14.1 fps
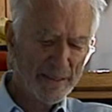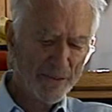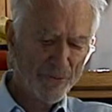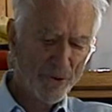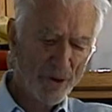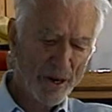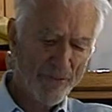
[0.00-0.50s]

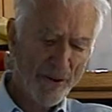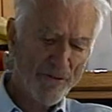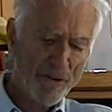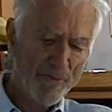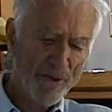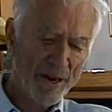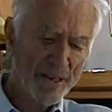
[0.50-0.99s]
If, we're, if
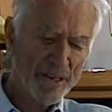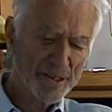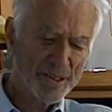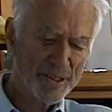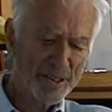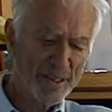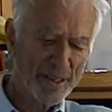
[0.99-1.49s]
everybody
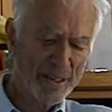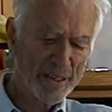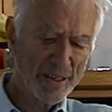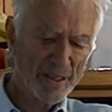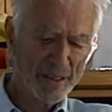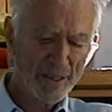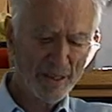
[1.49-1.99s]
is
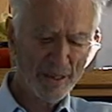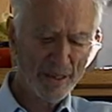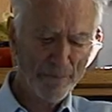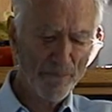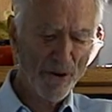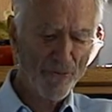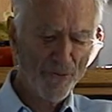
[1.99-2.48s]
uh,
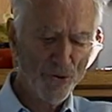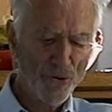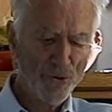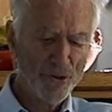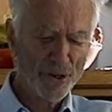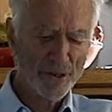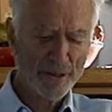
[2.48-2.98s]
a
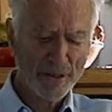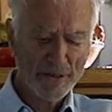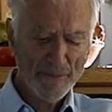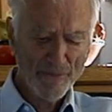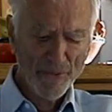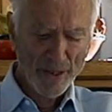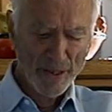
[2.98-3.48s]
buffoon and
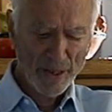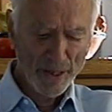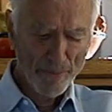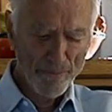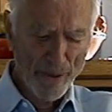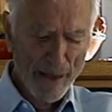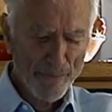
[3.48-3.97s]

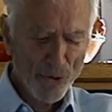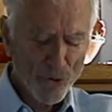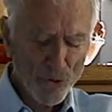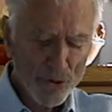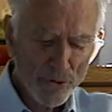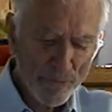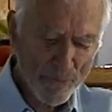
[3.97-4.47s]
a
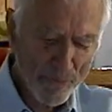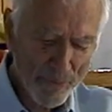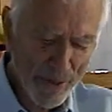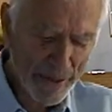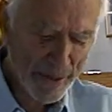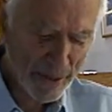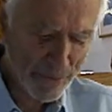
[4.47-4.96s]

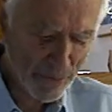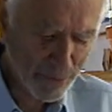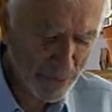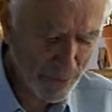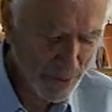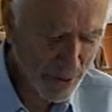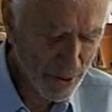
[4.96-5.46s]
baboon
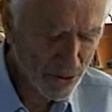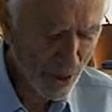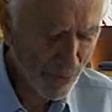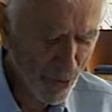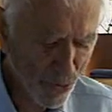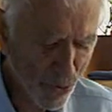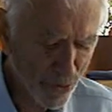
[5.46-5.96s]
making
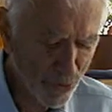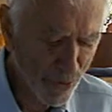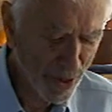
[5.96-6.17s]
trouble with